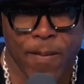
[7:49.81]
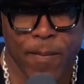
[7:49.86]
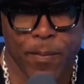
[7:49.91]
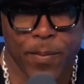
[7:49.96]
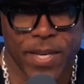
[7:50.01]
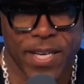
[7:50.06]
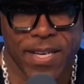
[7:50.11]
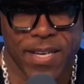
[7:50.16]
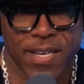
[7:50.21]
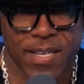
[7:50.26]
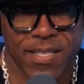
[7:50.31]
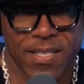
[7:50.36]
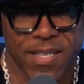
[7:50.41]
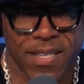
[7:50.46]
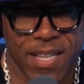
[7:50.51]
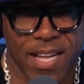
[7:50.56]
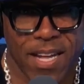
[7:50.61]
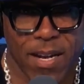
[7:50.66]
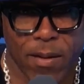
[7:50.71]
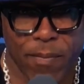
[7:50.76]
because a
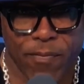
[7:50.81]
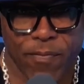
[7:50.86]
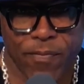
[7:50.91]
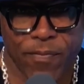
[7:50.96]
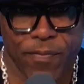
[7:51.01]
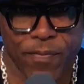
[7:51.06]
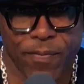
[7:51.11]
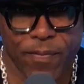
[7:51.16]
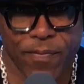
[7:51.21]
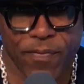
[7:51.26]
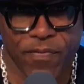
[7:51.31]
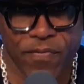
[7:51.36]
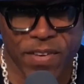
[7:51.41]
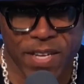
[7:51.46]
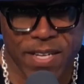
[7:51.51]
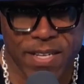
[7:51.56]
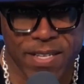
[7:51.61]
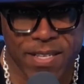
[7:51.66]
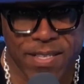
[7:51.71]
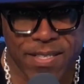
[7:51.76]
lot of
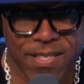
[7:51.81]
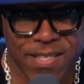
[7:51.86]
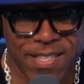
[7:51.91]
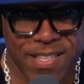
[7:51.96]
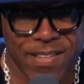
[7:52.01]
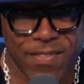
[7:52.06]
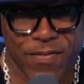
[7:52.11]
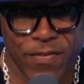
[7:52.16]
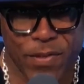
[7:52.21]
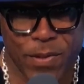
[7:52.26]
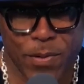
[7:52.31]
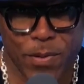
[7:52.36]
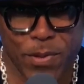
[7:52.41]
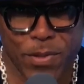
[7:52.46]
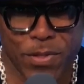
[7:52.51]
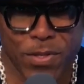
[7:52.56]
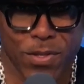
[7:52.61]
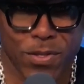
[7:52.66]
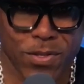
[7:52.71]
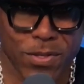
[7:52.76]
fitness
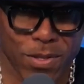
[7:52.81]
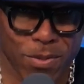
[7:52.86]
influencers,